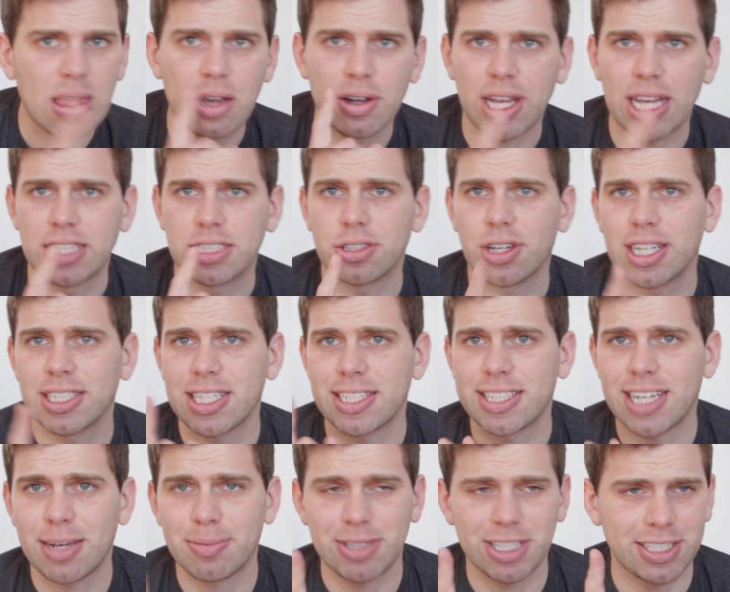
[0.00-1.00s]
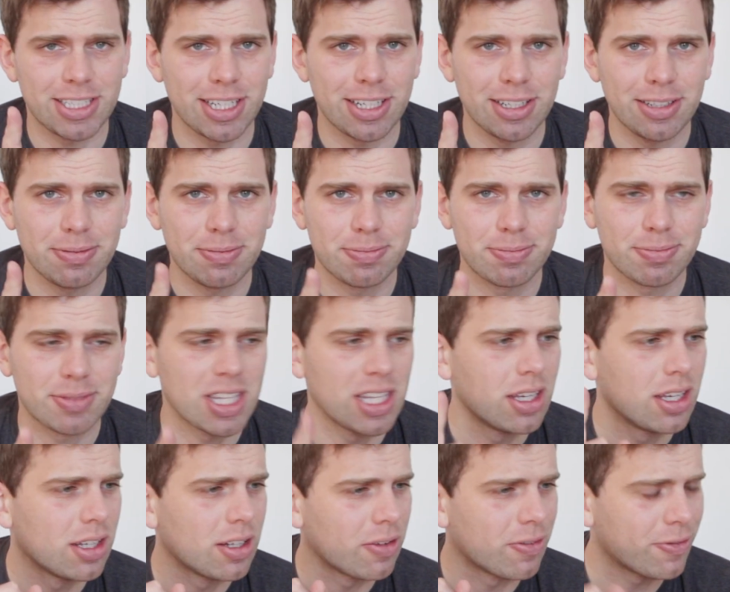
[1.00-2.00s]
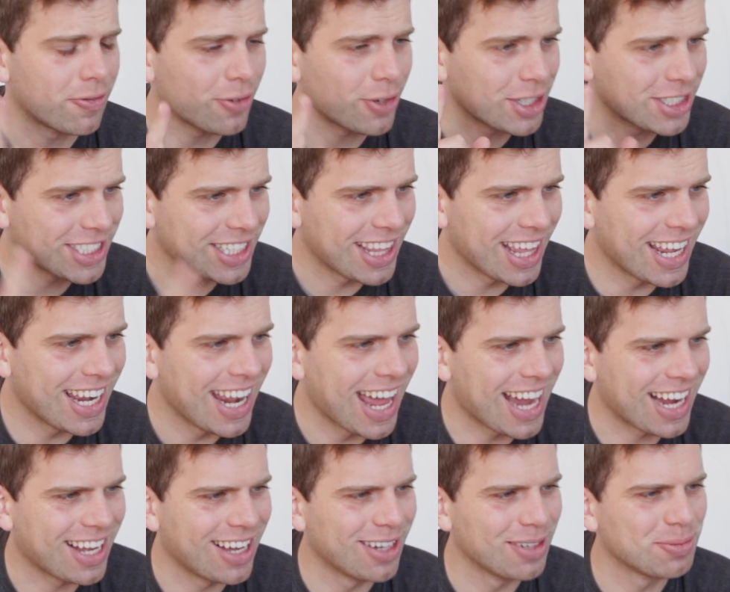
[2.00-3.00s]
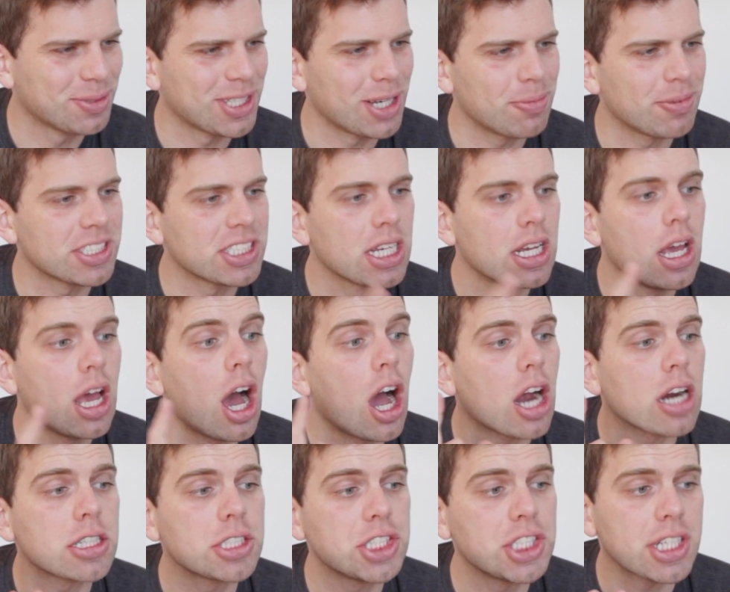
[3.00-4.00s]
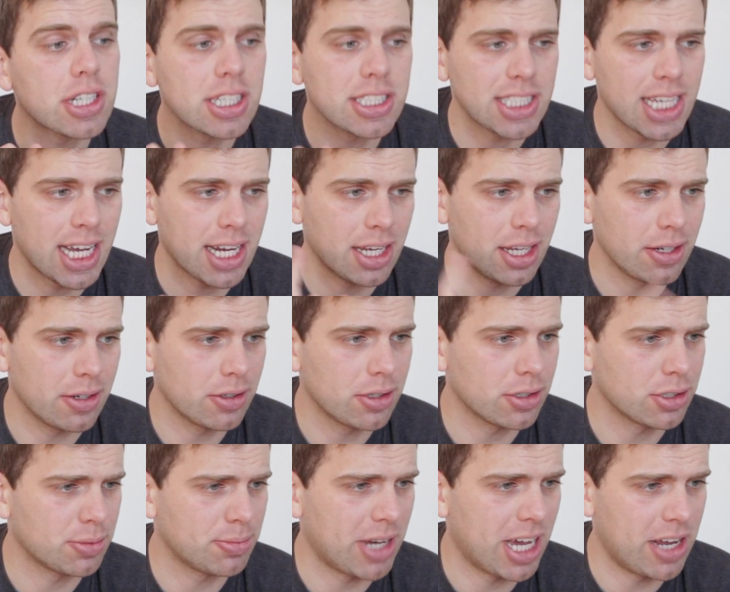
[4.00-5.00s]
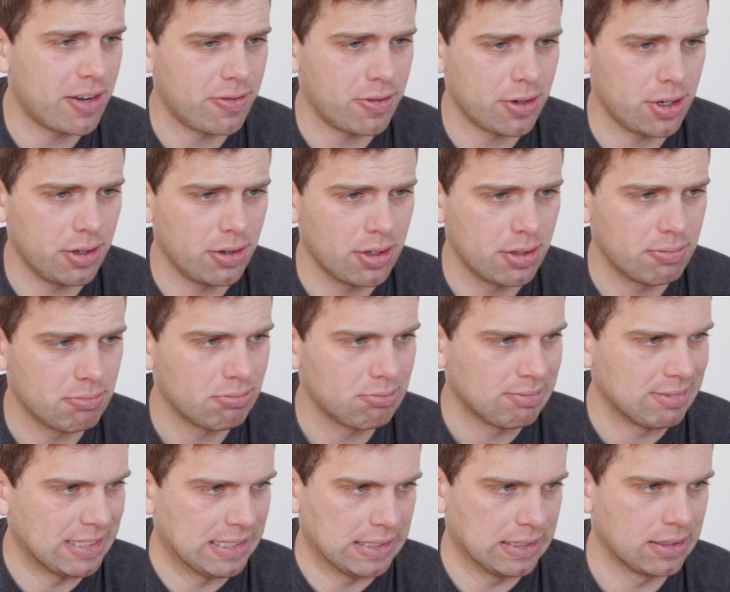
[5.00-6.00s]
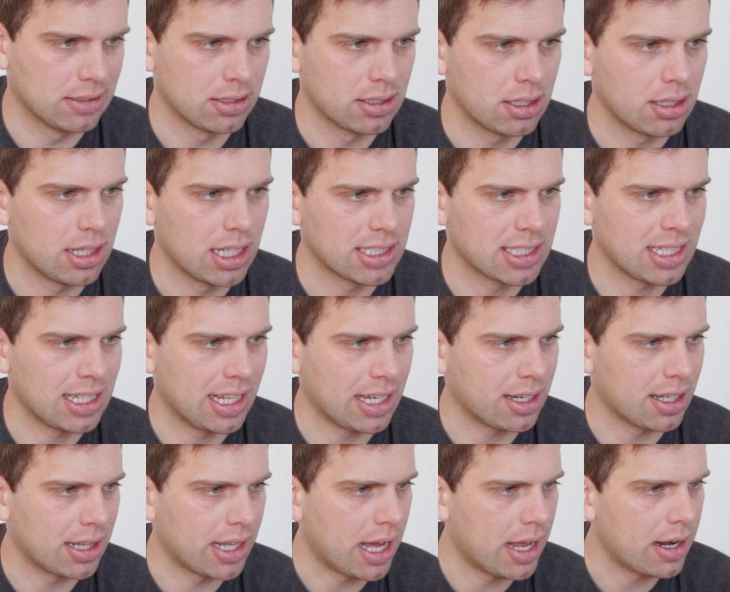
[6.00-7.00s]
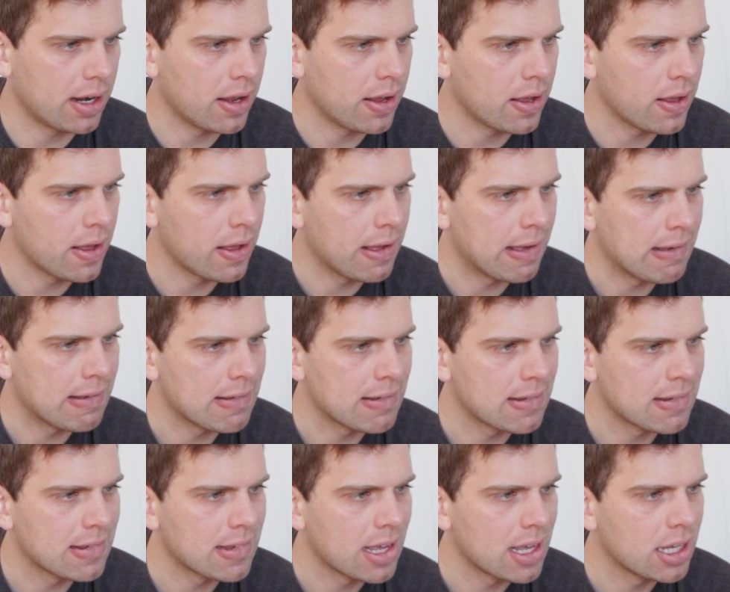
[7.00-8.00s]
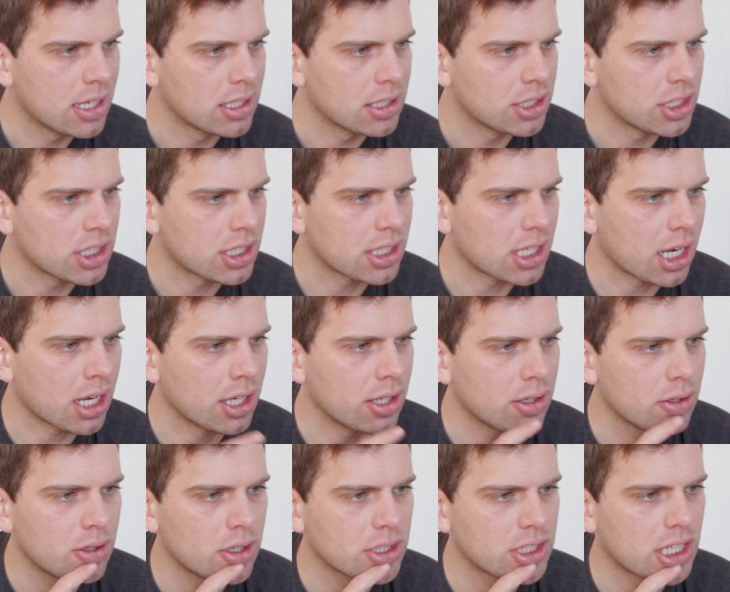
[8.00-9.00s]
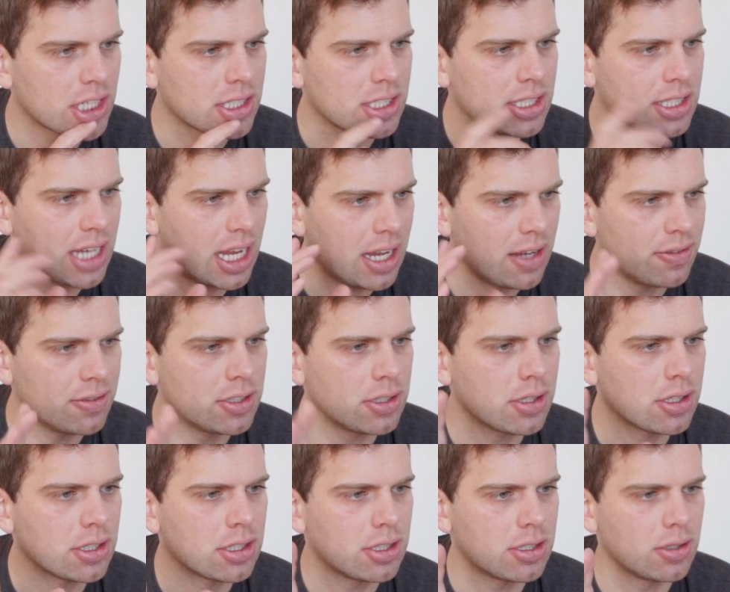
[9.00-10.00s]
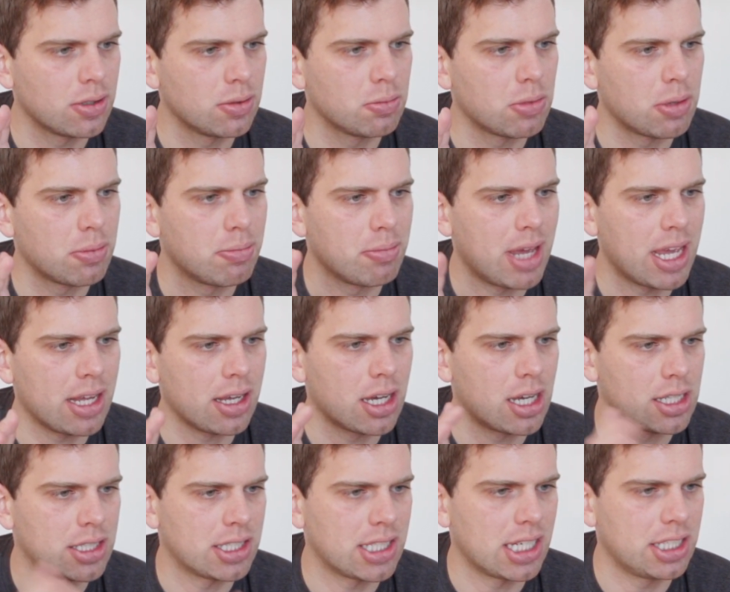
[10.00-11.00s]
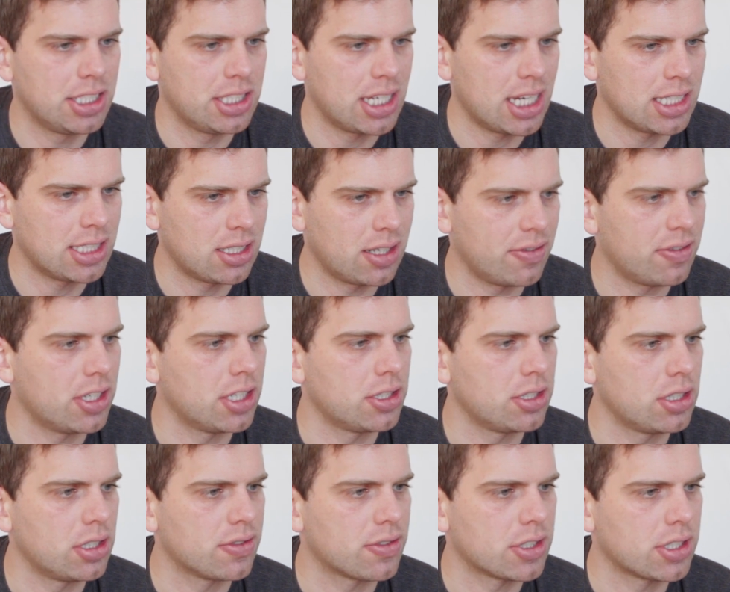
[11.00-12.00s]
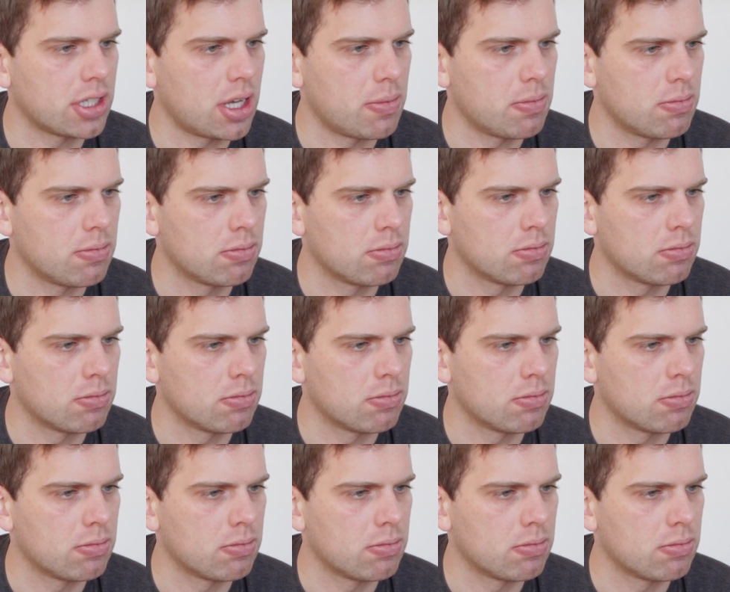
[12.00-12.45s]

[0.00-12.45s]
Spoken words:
Okay, so as I type this in, the first thing that comes up is, are shirataki noodles bad for you? Let's click on that. Shirataki noodles are safe to consume but may cause digestive issues for some.